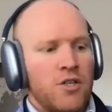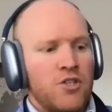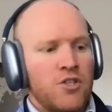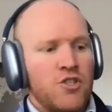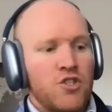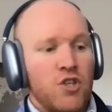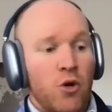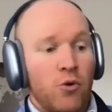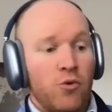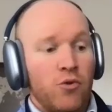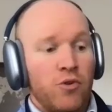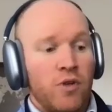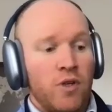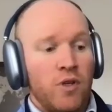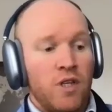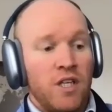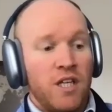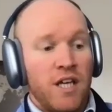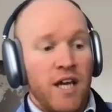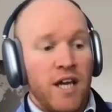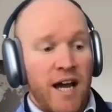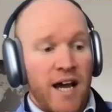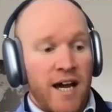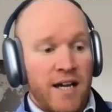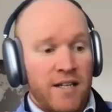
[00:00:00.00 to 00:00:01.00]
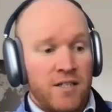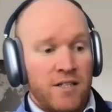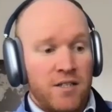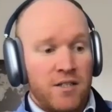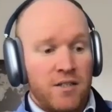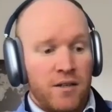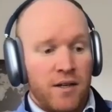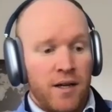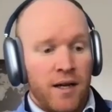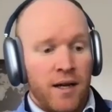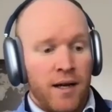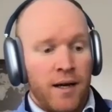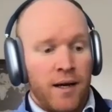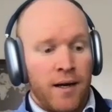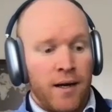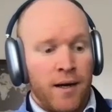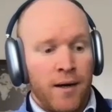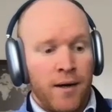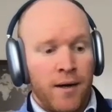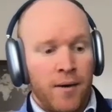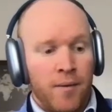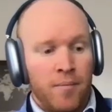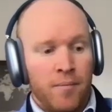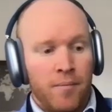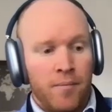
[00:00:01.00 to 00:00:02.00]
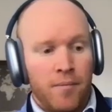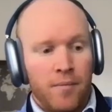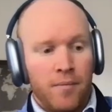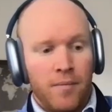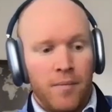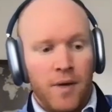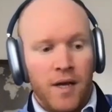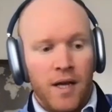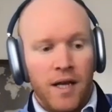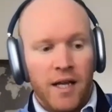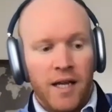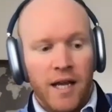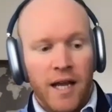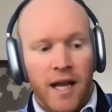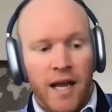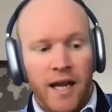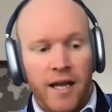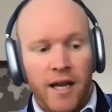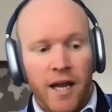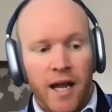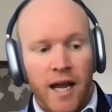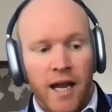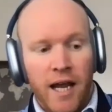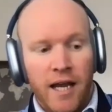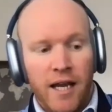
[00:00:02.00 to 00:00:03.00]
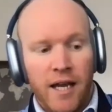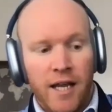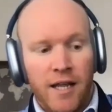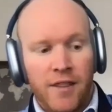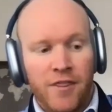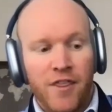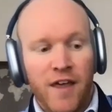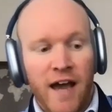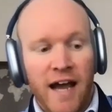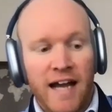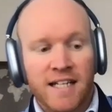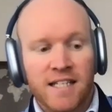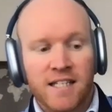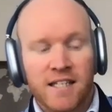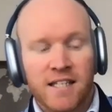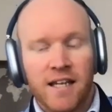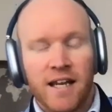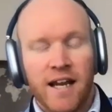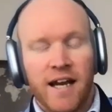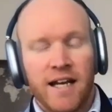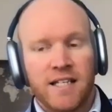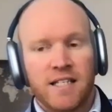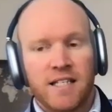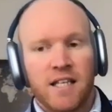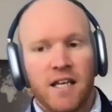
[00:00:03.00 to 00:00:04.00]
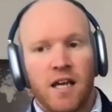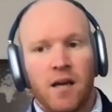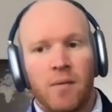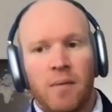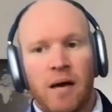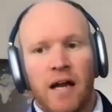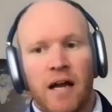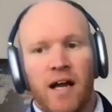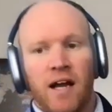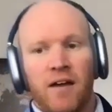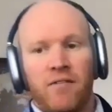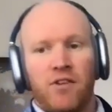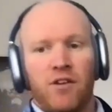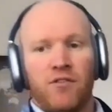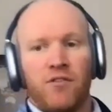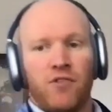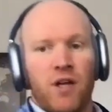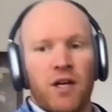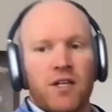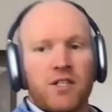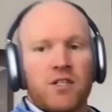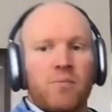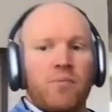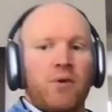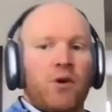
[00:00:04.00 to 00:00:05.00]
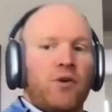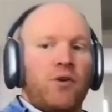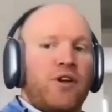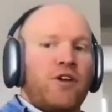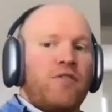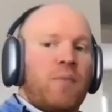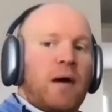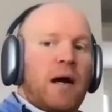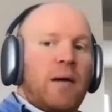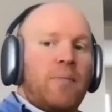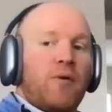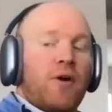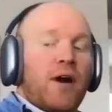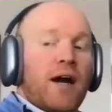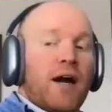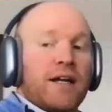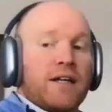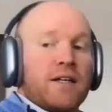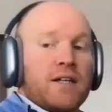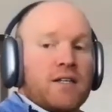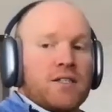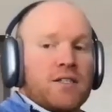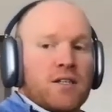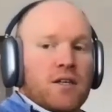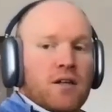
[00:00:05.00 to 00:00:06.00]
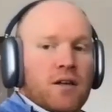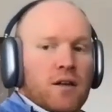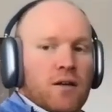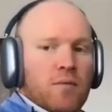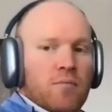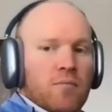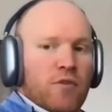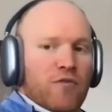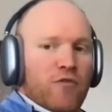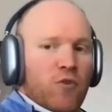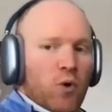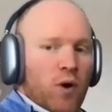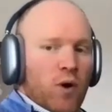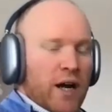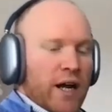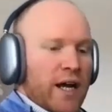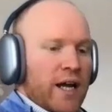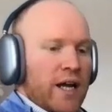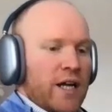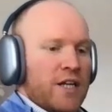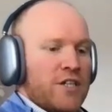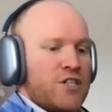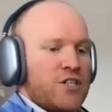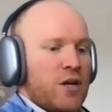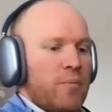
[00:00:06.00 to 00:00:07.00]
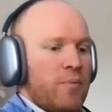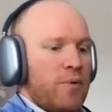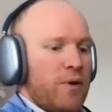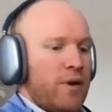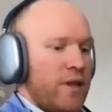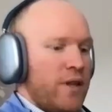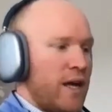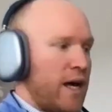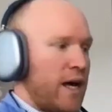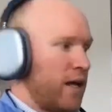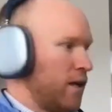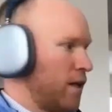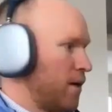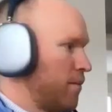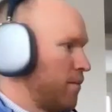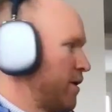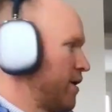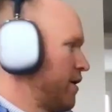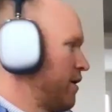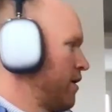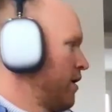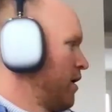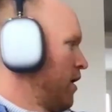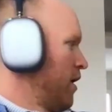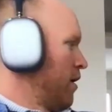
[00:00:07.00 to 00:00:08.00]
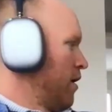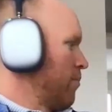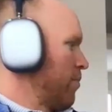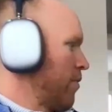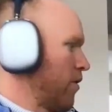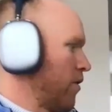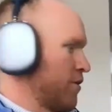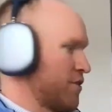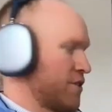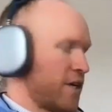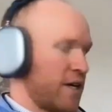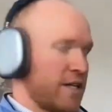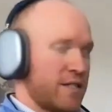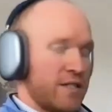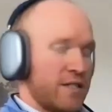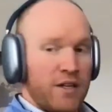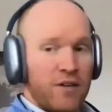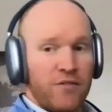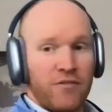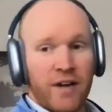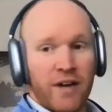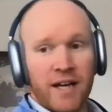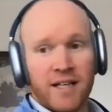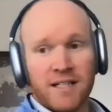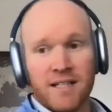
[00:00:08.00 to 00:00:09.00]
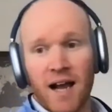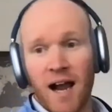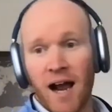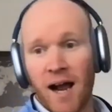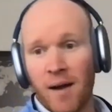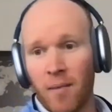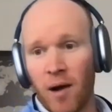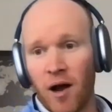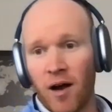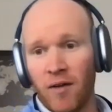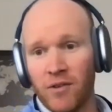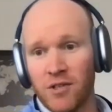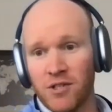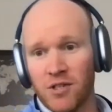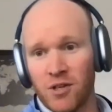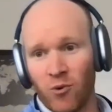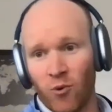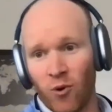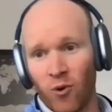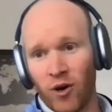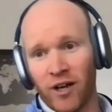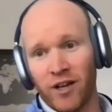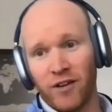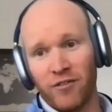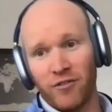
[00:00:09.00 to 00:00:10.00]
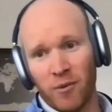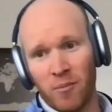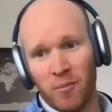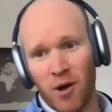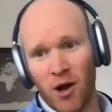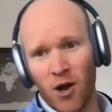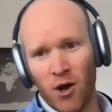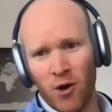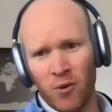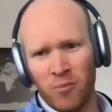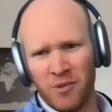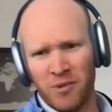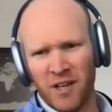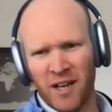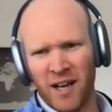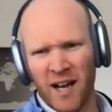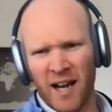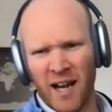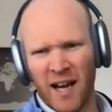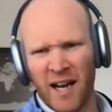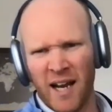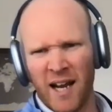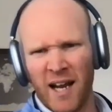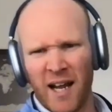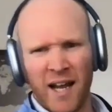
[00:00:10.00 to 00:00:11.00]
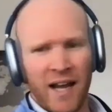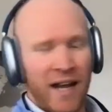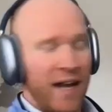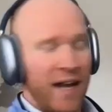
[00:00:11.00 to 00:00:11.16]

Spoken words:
So yes, that's the nice thing about having the flexibility of my practice. And before I kind of jump into that, let me apologize in advance. I'm obviously working from home today.